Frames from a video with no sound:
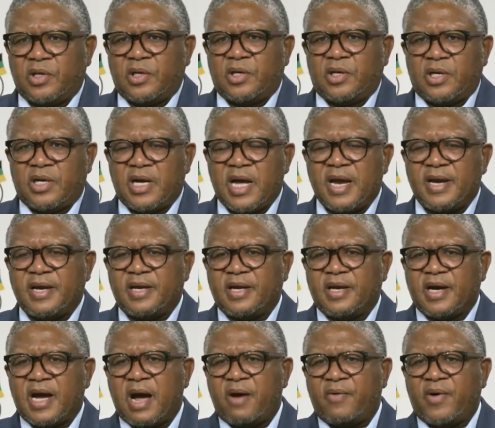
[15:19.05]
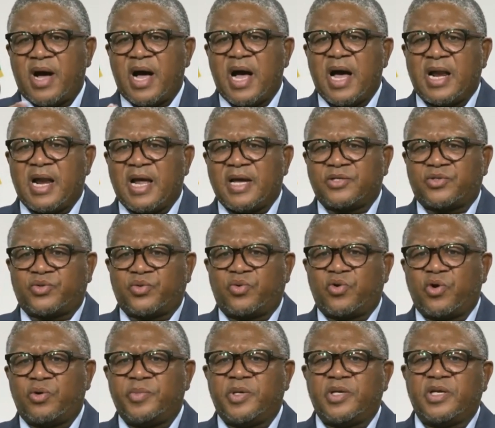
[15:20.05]
and our allies to
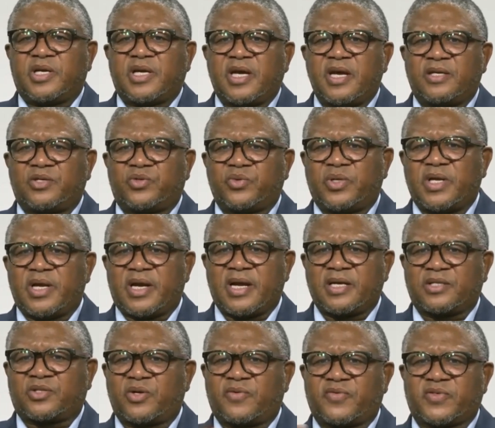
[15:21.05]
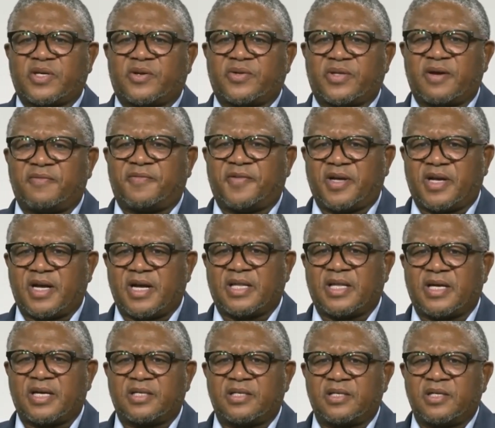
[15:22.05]
communicate to the rest of South Africa
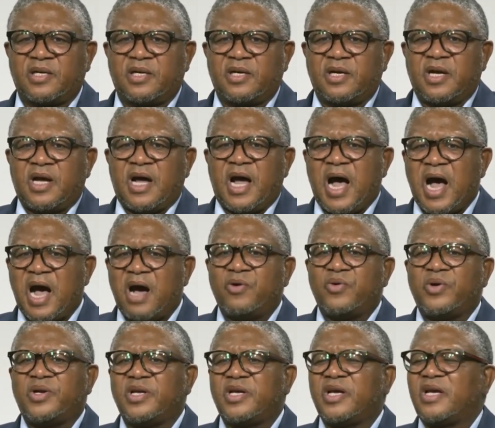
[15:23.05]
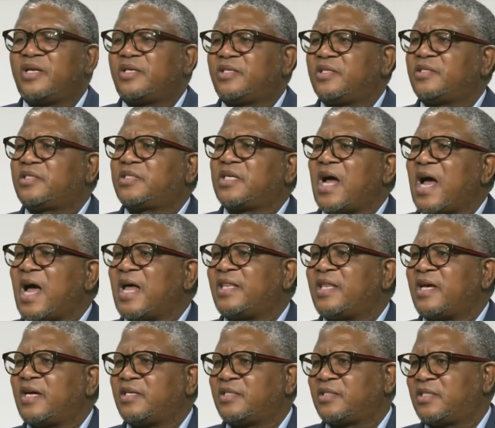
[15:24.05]
that howling at each
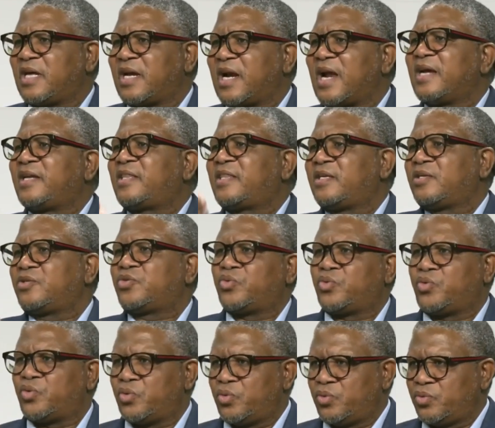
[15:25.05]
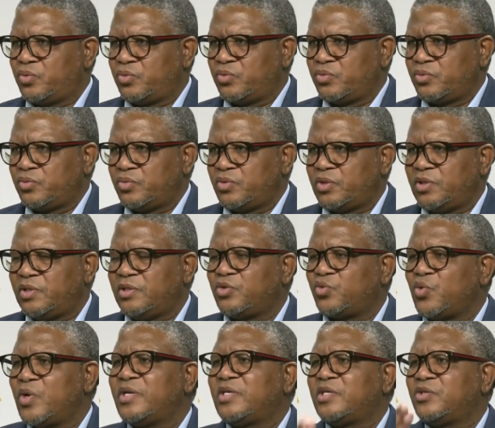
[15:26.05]
other is the right thing to do in
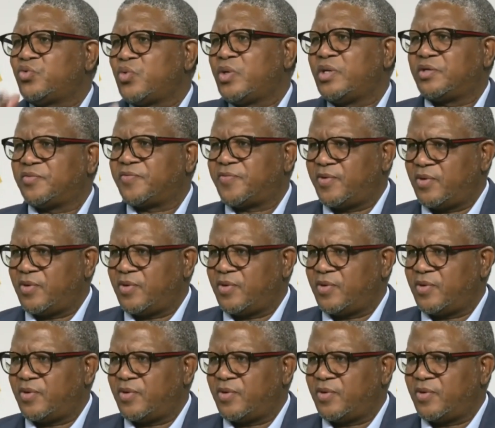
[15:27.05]
2024.